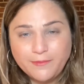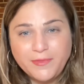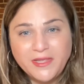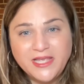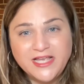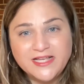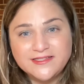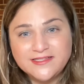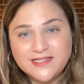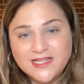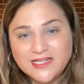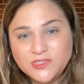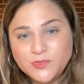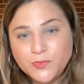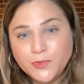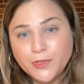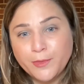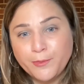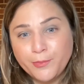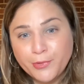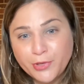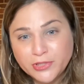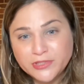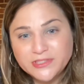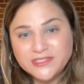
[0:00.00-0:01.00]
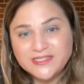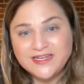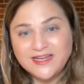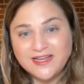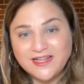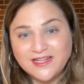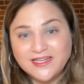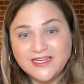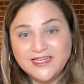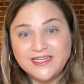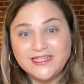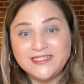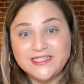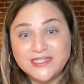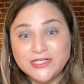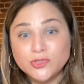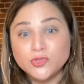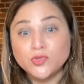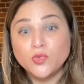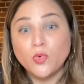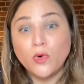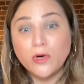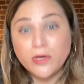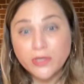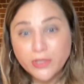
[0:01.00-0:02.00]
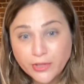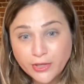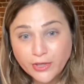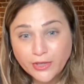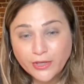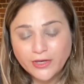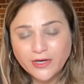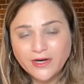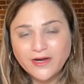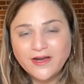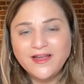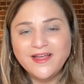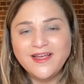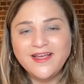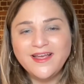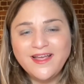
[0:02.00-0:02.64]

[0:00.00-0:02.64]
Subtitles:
Because that's what a personality disorder